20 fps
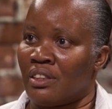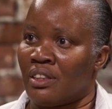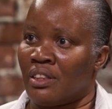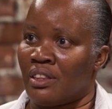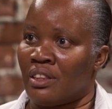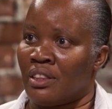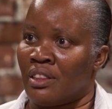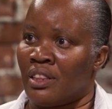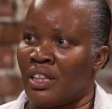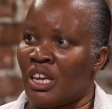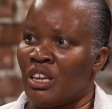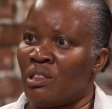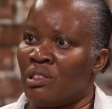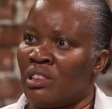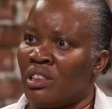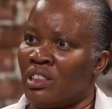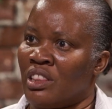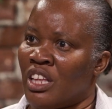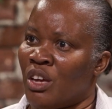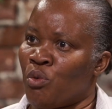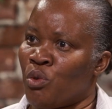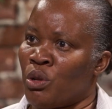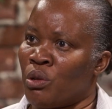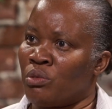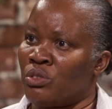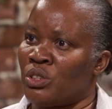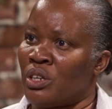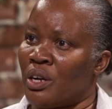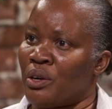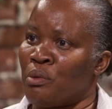they will
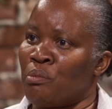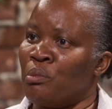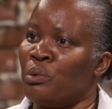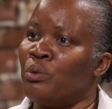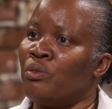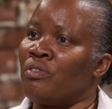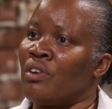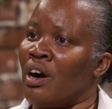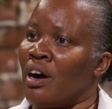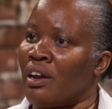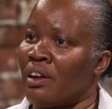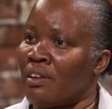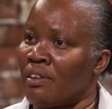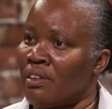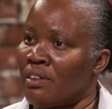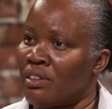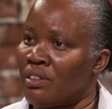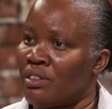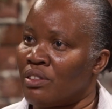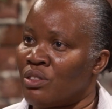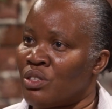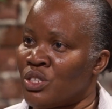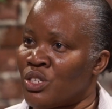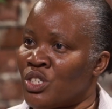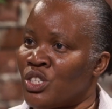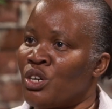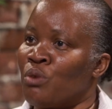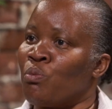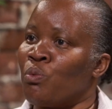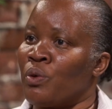try to move on to
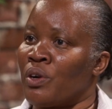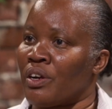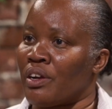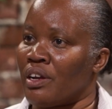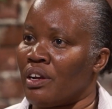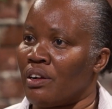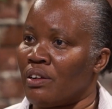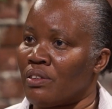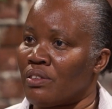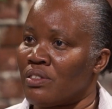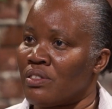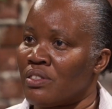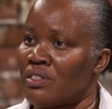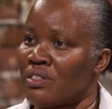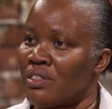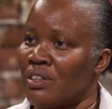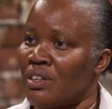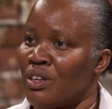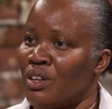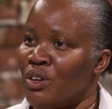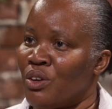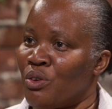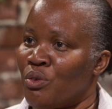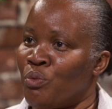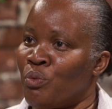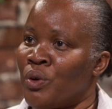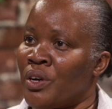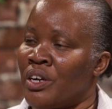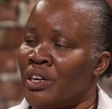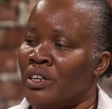somewhere else.
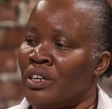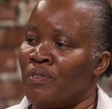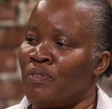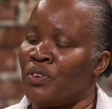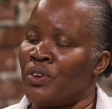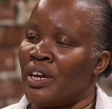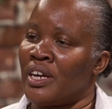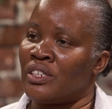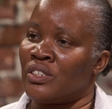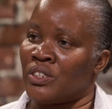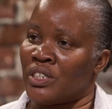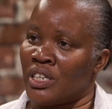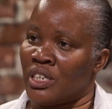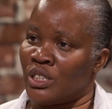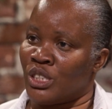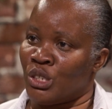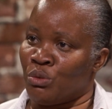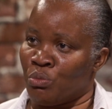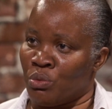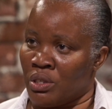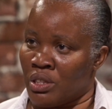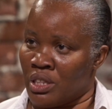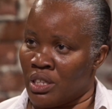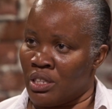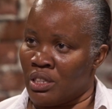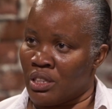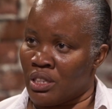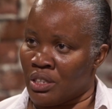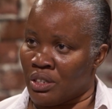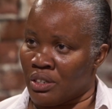Wherein if you educate them
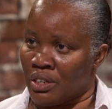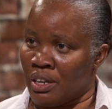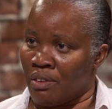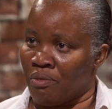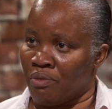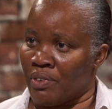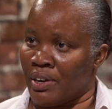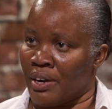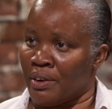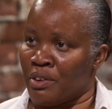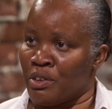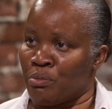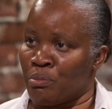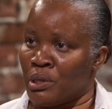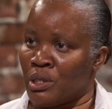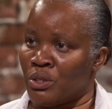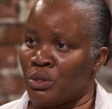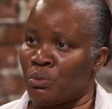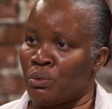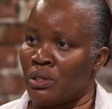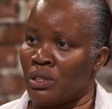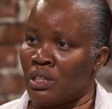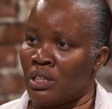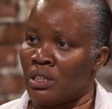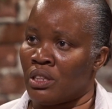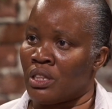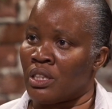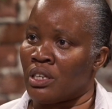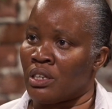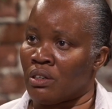within their environment,
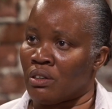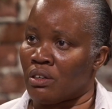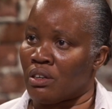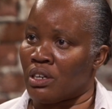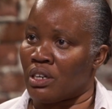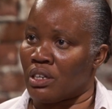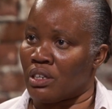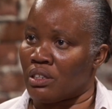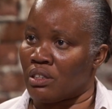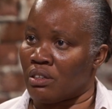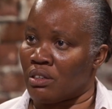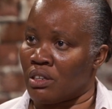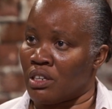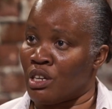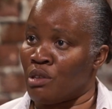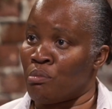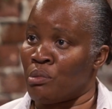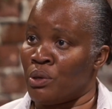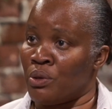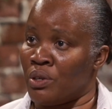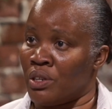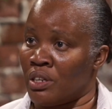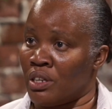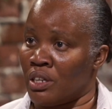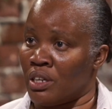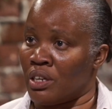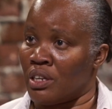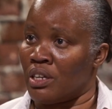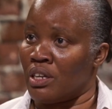within their community,